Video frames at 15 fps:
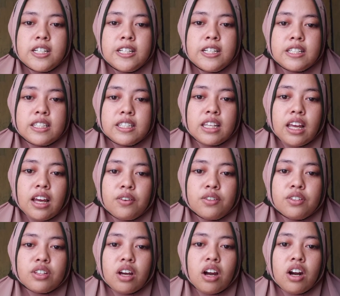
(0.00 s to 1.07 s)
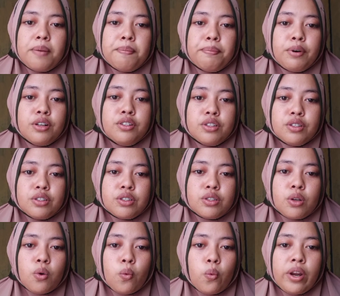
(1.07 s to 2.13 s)
These sounds are produced
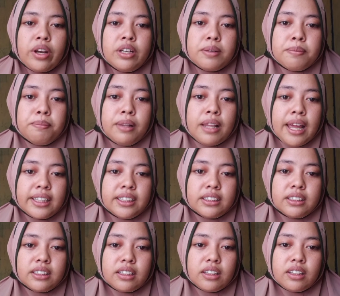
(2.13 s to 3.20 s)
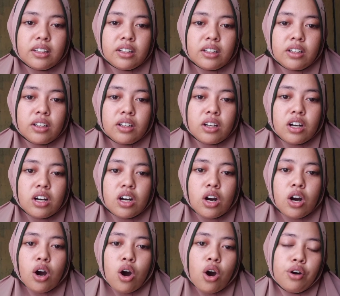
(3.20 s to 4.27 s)
when the blade
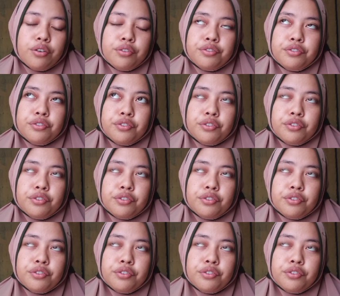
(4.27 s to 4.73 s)
of